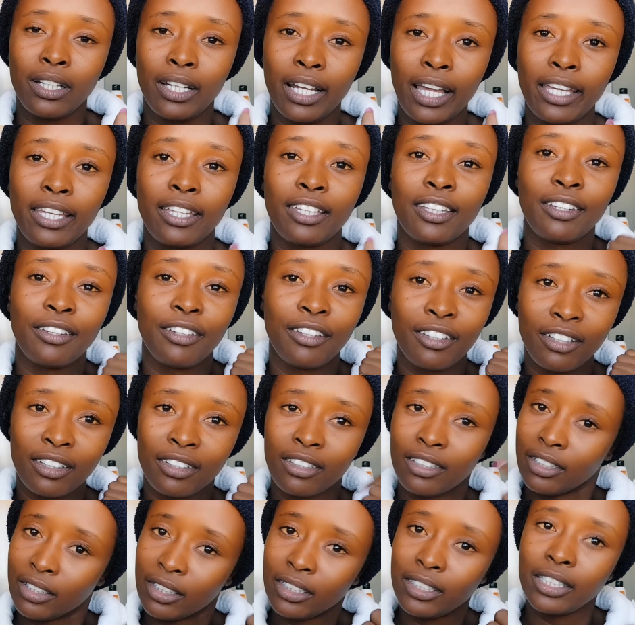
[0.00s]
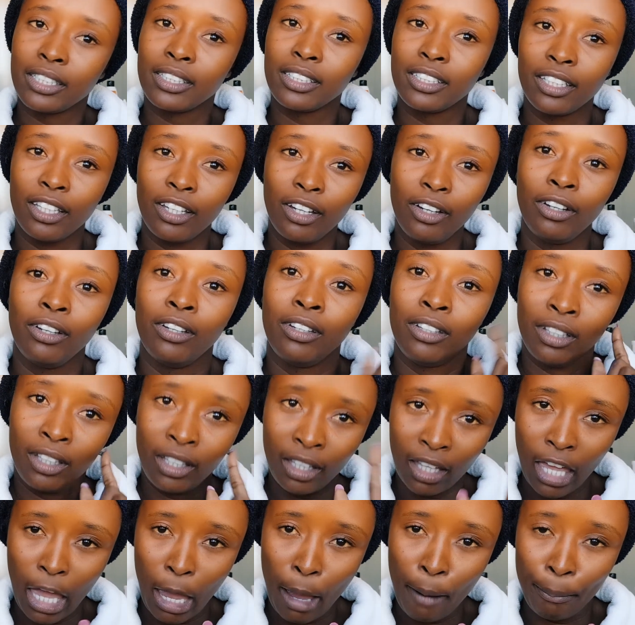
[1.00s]
Like, this is the
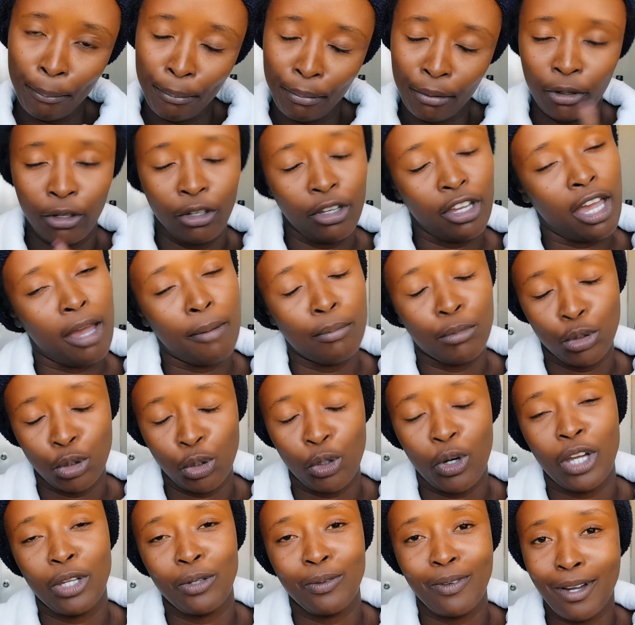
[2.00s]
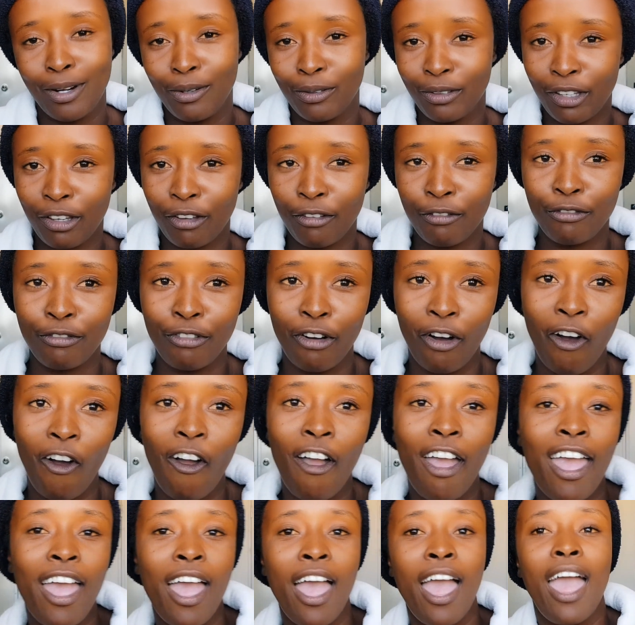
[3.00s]
app I'm sure you are looking for.
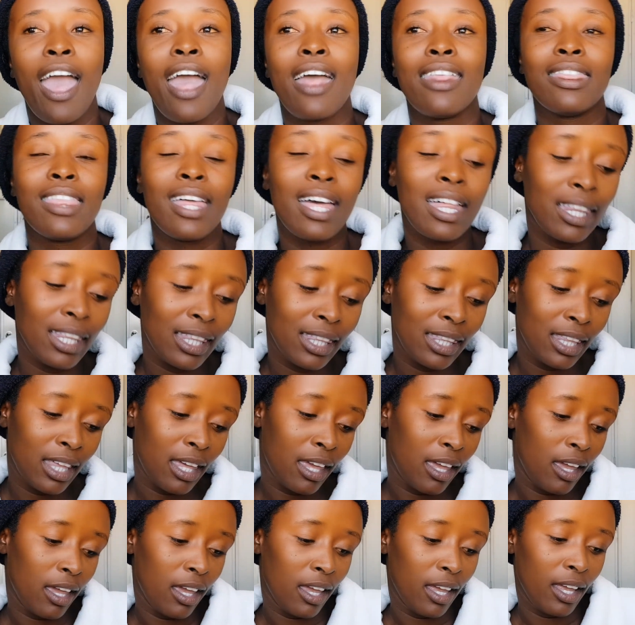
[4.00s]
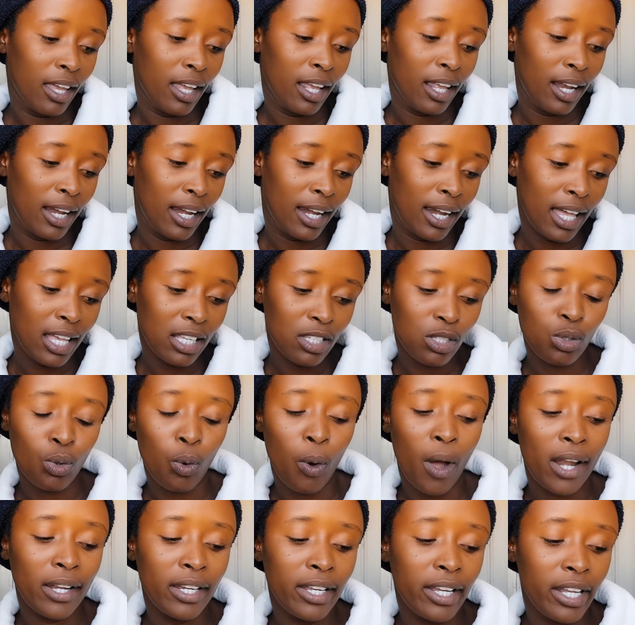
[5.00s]
And then the last
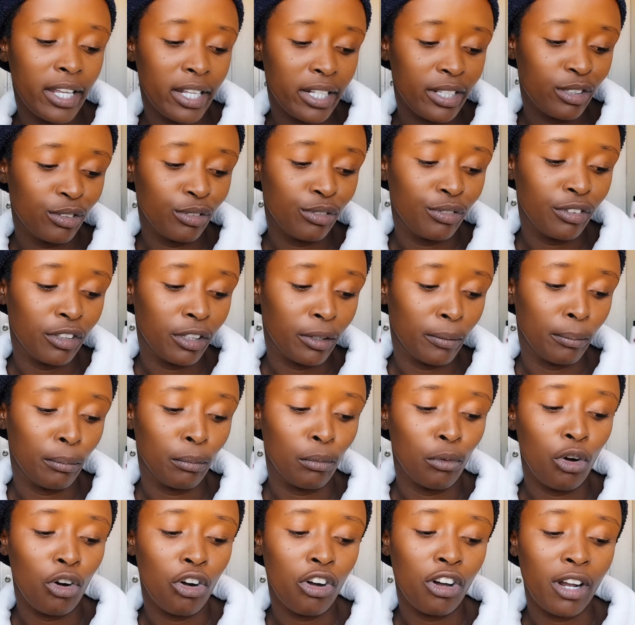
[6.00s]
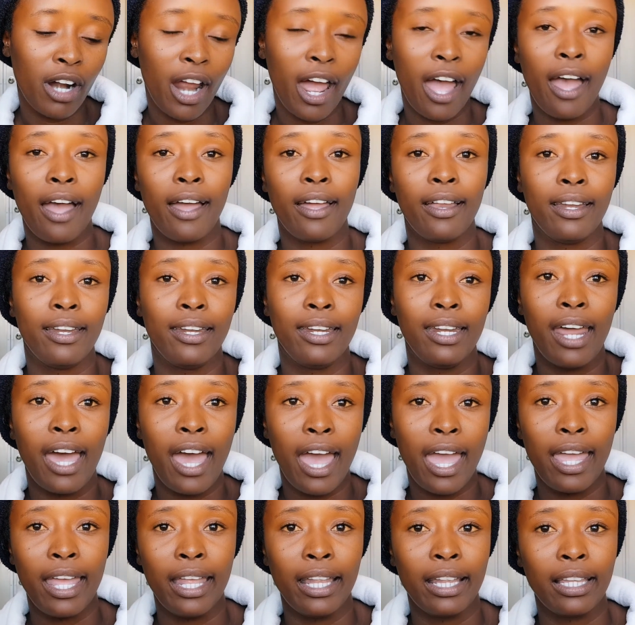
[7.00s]
one is Filmora
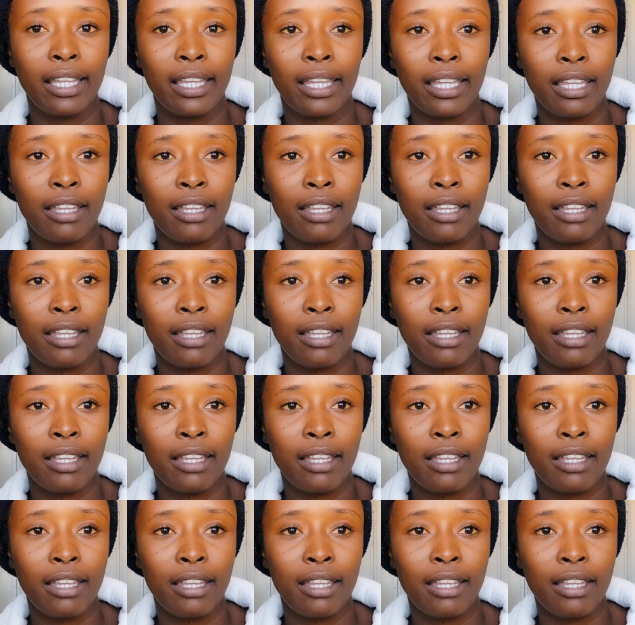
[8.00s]
9.